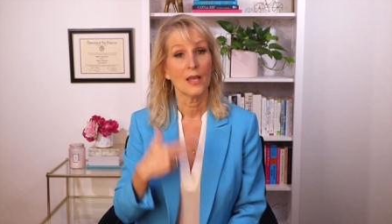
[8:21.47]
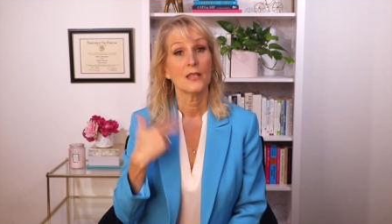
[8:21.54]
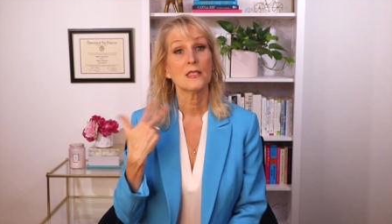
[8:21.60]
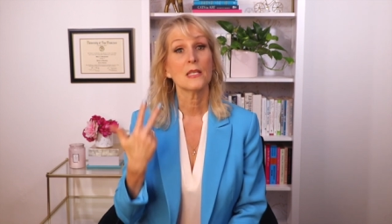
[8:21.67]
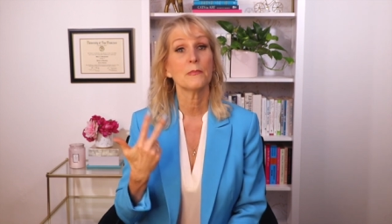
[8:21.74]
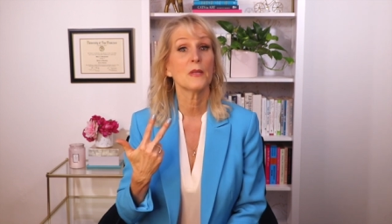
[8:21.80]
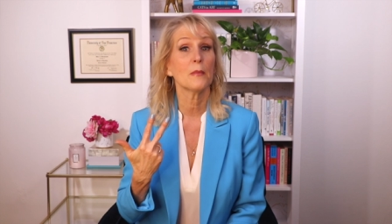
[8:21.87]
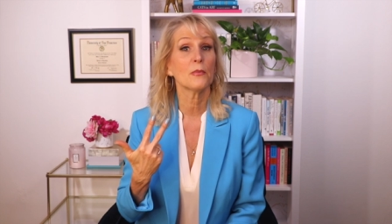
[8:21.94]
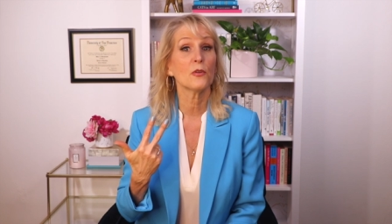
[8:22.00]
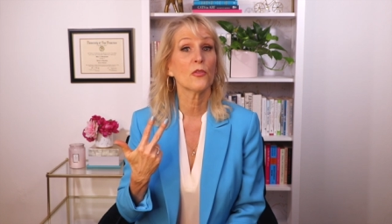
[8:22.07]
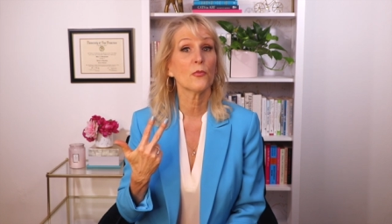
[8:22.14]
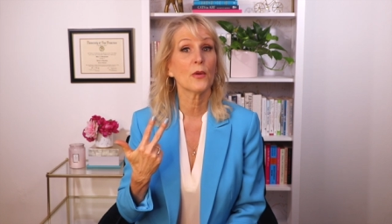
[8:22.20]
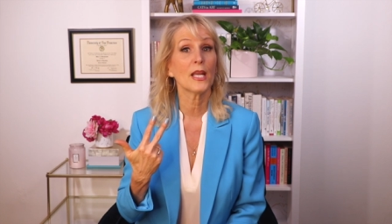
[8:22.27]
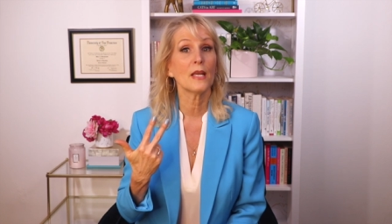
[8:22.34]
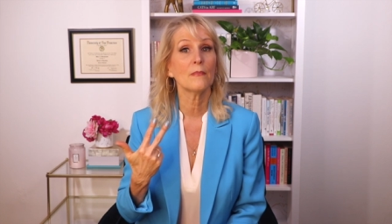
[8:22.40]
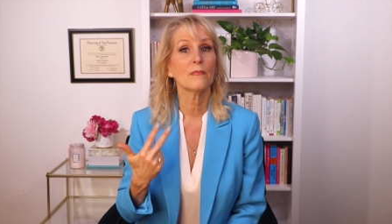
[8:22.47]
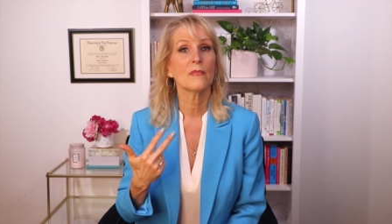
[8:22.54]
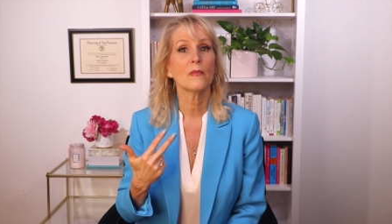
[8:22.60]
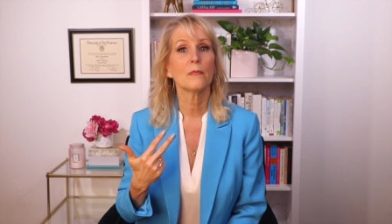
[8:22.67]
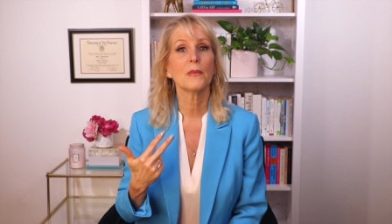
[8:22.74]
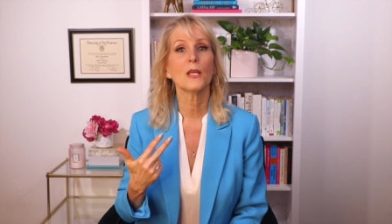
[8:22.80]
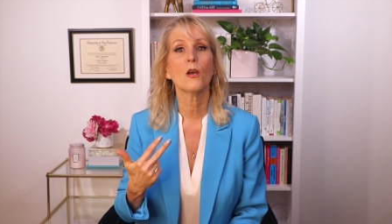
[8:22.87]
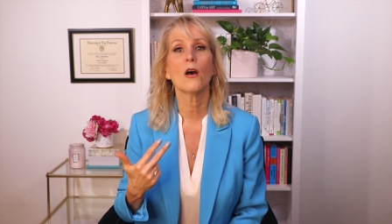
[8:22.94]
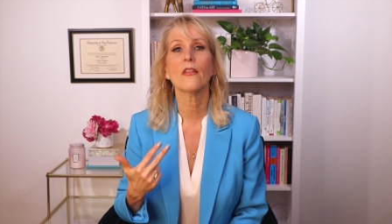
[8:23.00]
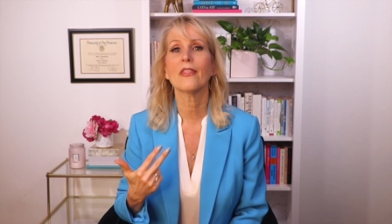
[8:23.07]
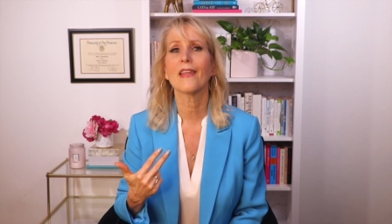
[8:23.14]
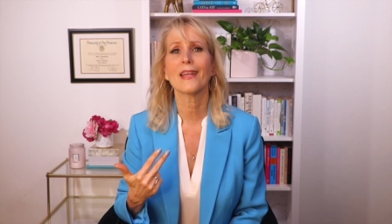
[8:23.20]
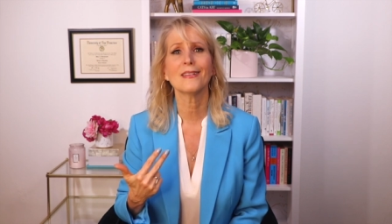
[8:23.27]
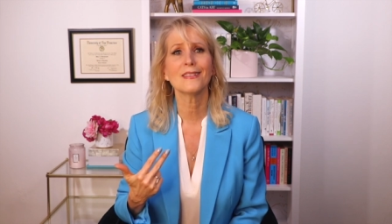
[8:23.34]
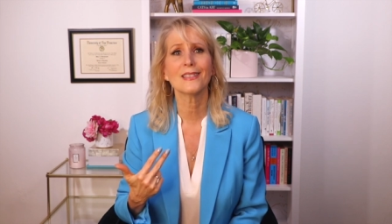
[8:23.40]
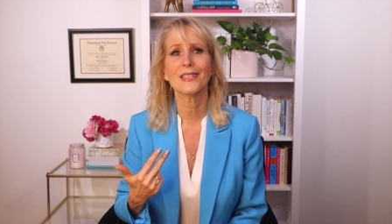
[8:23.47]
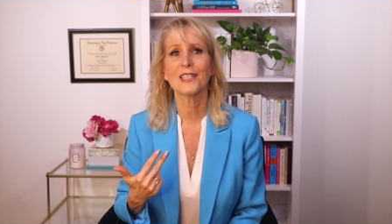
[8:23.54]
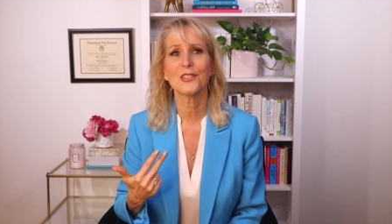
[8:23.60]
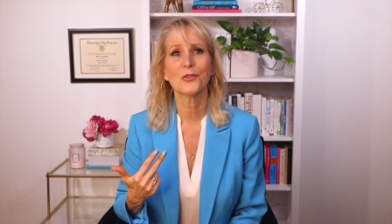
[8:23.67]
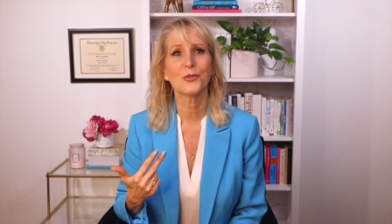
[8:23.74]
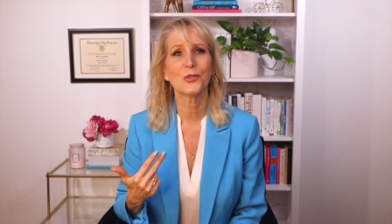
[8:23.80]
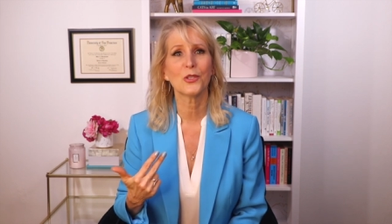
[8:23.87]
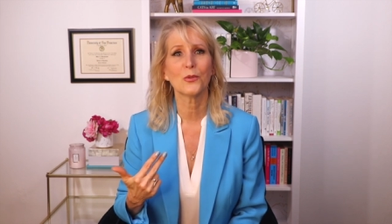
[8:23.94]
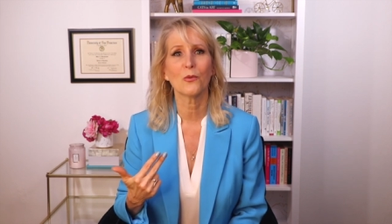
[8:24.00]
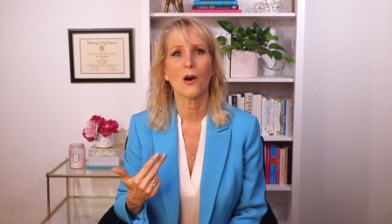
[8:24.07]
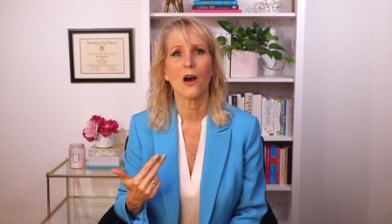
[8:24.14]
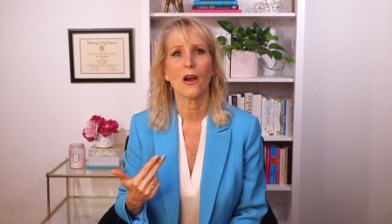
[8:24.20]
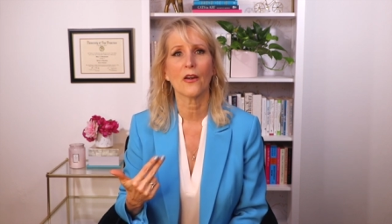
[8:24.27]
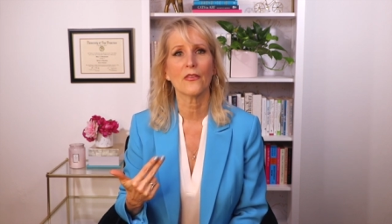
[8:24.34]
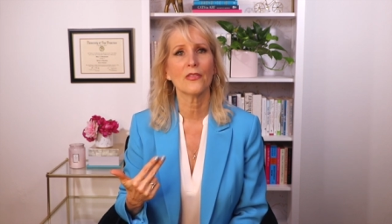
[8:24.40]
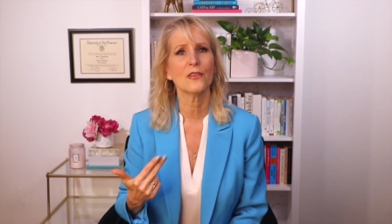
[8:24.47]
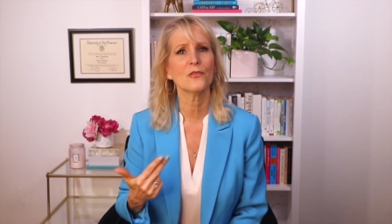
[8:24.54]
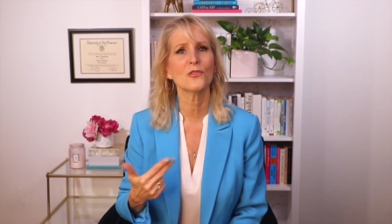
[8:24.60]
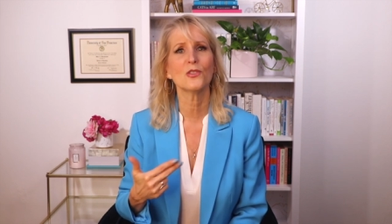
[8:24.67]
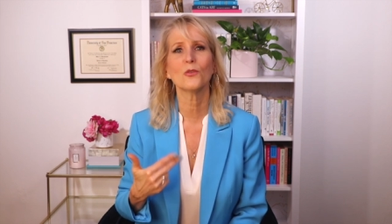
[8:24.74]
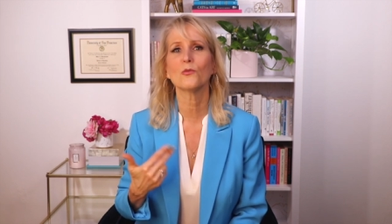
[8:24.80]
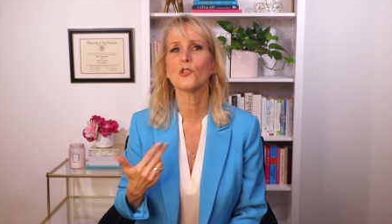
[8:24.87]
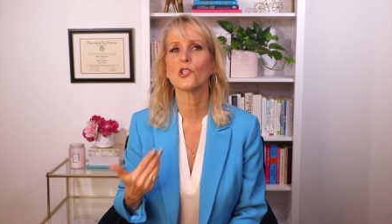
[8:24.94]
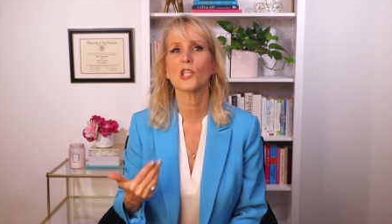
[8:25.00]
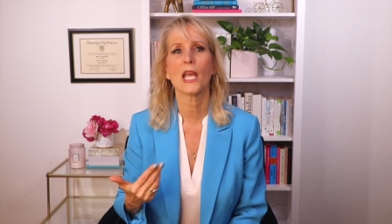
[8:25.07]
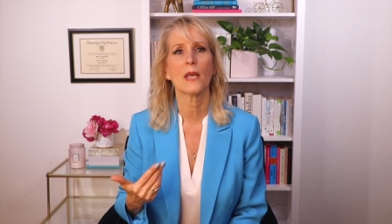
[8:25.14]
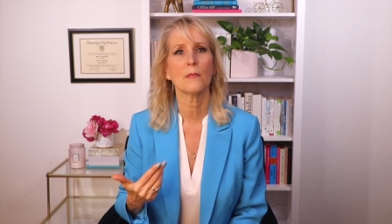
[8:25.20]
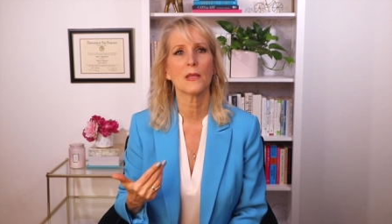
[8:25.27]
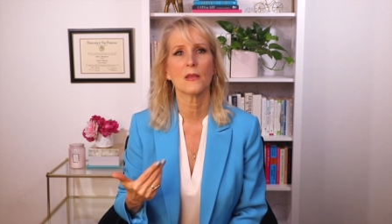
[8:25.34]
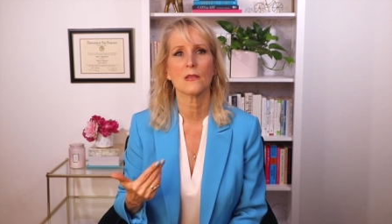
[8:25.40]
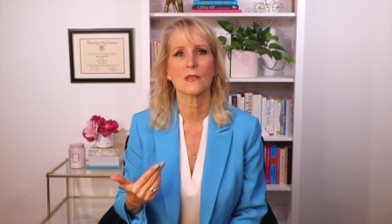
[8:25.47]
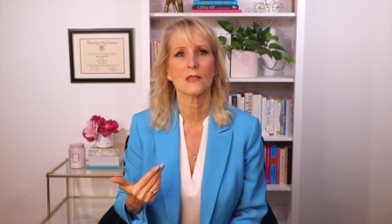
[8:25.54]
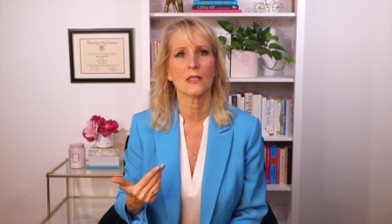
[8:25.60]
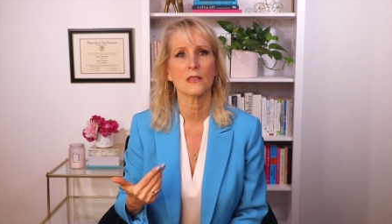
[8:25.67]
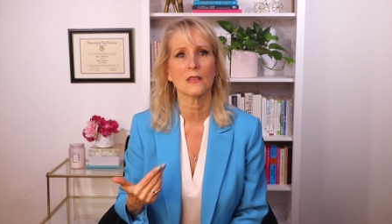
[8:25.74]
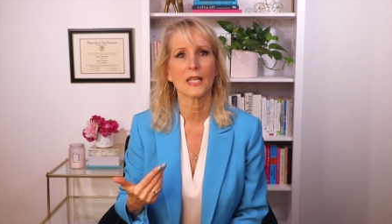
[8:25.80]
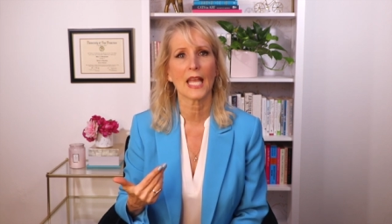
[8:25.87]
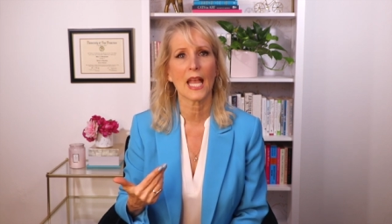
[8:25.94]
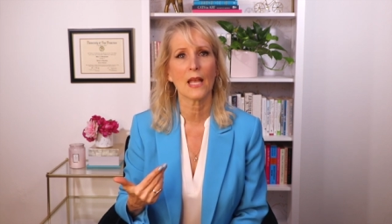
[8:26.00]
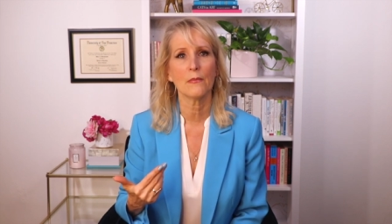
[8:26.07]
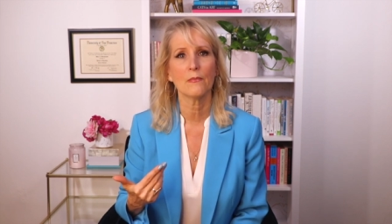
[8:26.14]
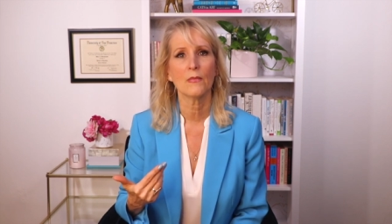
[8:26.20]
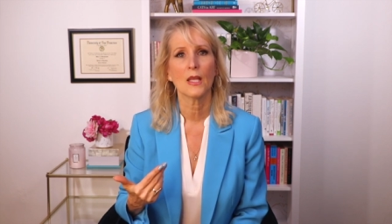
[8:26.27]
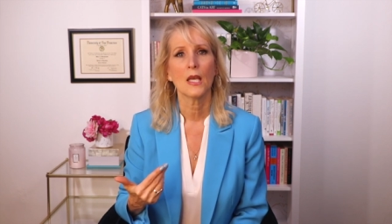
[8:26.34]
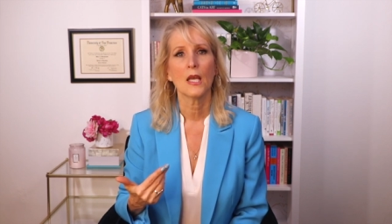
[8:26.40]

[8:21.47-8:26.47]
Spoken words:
Tip number three, be authentic in who you are. There's no shame in the single game.